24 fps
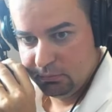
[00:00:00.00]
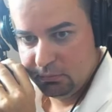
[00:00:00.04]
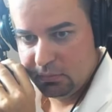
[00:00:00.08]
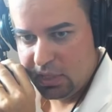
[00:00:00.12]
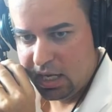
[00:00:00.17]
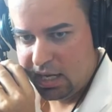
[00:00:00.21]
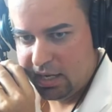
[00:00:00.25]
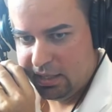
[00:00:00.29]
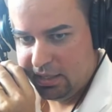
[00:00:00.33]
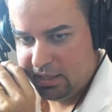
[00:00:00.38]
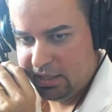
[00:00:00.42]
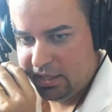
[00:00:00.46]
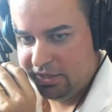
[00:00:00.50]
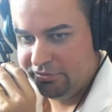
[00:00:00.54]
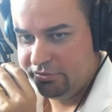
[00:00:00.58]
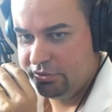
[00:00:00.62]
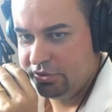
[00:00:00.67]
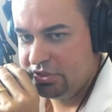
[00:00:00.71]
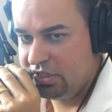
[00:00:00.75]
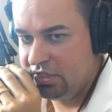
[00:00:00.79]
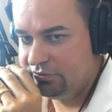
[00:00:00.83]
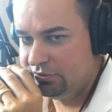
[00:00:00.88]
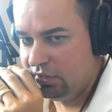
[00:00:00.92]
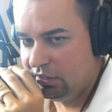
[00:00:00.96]
and I've
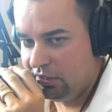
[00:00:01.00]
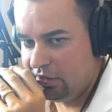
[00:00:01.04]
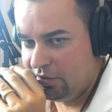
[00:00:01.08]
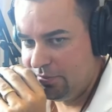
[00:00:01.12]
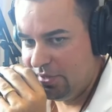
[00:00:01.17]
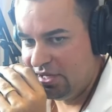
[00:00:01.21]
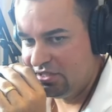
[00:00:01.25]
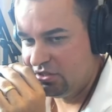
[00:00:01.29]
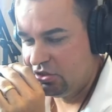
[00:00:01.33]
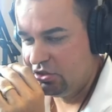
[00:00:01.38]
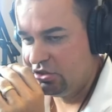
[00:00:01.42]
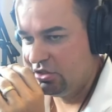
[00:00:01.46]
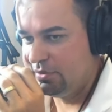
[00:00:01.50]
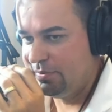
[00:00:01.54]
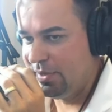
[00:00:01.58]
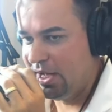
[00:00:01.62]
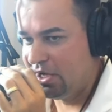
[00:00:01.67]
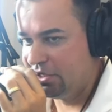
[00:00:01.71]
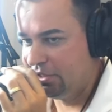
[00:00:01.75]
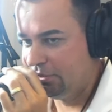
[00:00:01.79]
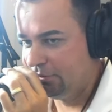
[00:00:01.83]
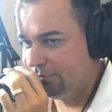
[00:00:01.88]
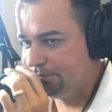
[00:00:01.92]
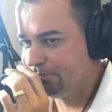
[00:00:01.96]
received a lot of messages
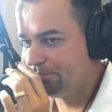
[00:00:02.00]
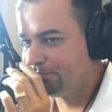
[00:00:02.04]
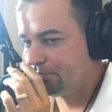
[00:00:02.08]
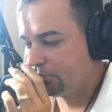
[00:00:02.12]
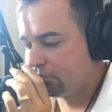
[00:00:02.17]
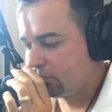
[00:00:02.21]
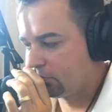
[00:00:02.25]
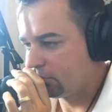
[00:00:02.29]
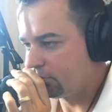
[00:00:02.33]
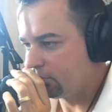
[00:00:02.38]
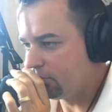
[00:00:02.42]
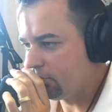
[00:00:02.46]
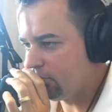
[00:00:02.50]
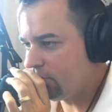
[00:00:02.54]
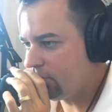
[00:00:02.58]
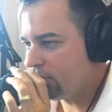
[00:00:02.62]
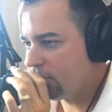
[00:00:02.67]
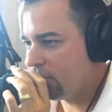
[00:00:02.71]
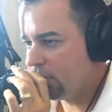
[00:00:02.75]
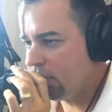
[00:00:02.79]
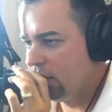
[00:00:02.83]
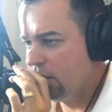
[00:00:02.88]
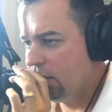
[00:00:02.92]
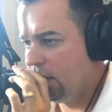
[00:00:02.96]
about it.
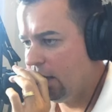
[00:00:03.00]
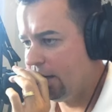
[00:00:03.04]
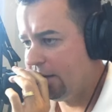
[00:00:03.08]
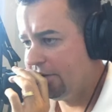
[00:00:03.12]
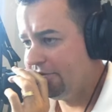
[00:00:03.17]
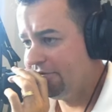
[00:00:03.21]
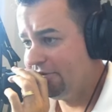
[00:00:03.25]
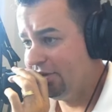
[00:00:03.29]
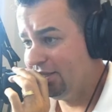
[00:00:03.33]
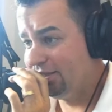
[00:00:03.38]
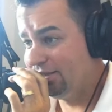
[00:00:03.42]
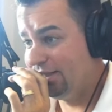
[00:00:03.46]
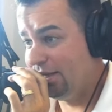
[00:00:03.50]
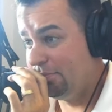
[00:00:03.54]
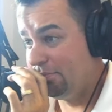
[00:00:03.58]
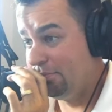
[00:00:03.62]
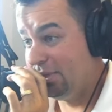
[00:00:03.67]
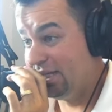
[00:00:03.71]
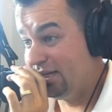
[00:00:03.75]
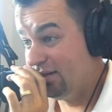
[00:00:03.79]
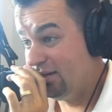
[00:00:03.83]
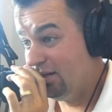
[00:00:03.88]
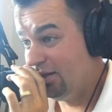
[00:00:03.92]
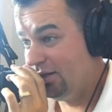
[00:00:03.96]
And I felt that
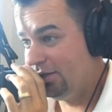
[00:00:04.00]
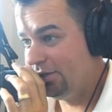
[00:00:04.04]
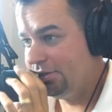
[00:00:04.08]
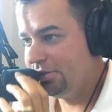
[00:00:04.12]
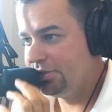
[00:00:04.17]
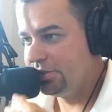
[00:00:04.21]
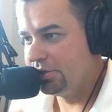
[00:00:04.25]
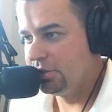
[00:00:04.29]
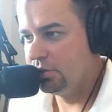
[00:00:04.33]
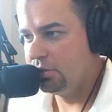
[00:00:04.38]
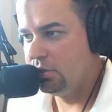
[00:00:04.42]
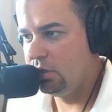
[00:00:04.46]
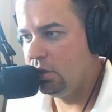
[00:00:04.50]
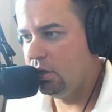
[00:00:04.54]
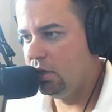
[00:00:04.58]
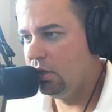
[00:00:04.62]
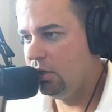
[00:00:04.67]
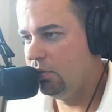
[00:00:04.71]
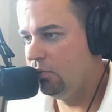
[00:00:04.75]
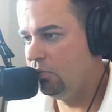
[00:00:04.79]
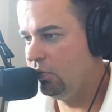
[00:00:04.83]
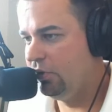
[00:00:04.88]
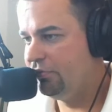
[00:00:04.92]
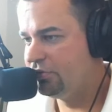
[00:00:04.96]
because
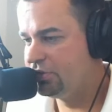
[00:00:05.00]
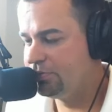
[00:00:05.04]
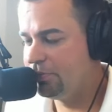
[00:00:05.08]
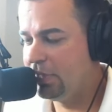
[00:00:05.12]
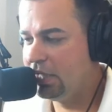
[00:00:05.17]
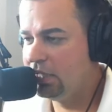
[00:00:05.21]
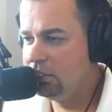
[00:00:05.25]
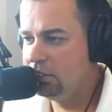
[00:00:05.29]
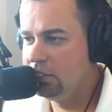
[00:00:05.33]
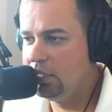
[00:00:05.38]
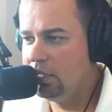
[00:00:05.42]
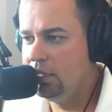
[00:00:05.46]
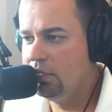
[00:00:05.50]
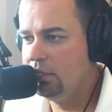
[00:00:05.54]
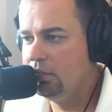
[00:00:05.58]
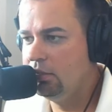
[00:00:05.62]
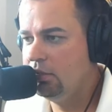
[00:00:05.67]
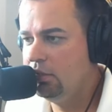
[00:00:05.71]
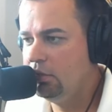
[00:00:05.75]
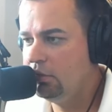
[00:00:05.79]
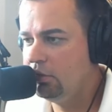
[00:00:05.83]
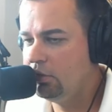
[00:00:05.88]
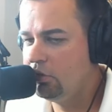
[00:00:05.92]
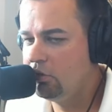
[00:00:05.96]
uh, we've spent a
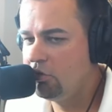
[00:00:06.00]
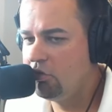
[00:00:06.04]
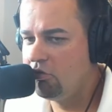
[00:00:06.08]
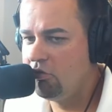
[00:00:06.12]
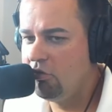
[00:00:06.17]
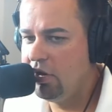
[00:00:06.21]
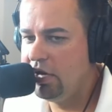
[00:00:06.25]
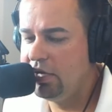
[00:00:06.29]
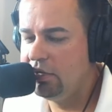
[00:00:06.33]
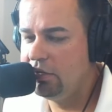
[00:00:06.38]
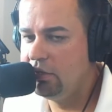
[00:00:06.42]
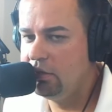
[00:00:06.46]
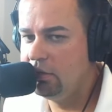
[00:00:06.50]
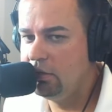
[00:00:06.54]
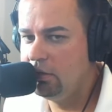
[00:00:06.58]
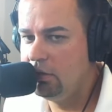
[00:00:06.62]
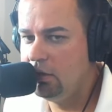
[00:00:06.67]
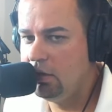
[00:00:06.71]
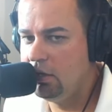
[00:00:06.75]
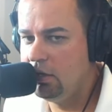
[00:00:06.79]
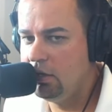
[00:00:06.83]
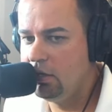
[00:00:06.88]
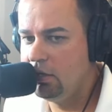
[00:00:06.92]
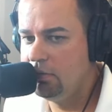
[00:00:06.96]
great
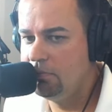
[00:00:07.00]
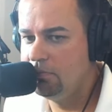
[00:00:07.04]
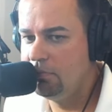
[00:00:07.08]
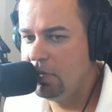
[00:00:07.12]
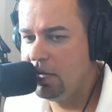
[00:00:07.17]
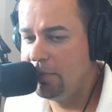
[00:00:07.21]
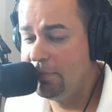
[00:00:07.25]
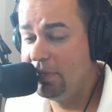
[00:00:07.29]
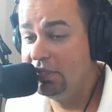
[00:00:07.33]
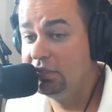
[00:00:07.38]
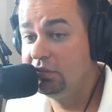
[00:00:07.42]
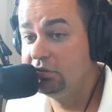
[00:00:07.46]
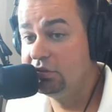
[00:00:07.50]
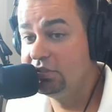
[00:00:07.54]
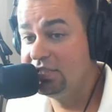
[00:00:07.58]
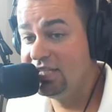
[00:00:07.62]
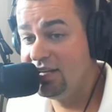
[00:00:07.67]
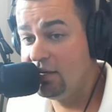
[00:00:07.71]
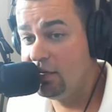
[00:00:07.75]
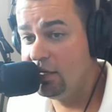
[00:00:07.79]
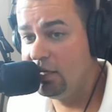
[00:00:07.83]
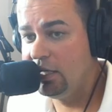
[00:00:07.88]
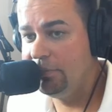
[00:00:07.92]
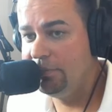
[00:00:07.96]
um, amount of
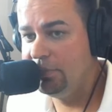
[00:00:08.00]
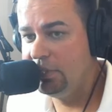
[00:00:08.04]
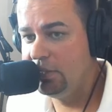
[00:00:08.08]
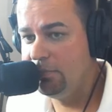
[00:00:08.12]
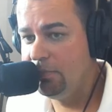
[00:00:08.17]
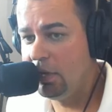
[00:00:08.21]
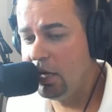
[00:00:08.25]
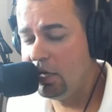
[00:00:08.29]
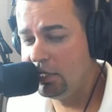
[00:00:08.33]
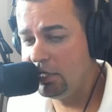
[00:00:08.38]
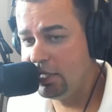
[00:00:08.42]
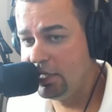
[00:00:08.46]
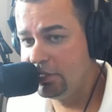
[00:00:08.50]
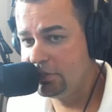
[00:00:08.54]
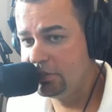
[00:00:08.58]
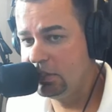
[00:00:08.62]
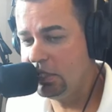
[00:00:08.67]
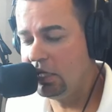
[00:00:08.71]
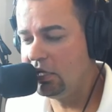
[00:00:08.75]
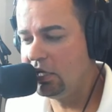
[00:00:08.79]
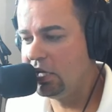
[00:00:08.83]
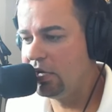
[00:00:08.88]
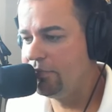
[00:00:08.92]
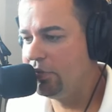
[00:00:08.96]
time in the podcast
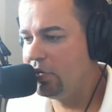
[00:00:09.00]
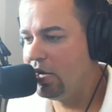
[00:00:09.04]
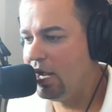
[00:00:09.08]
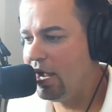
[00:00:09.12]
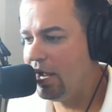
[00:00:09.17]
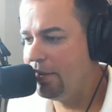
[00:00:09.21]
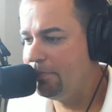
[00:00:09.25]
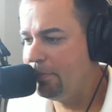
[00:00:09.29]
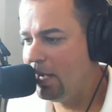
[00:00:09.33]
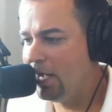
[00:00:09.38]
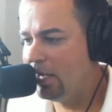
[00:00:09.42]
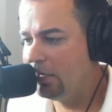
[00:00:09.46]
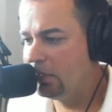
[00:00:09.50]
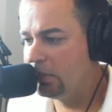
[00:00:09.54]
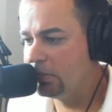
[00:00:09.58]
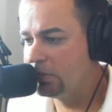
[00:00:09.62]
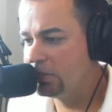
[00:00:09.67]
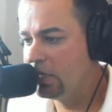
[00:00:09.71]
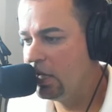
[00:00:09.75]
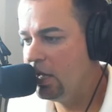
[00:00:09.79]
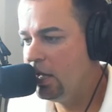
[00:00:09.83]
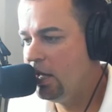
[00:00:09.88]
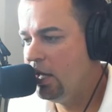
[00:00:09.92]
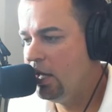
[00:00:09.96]
talking about iBuyers,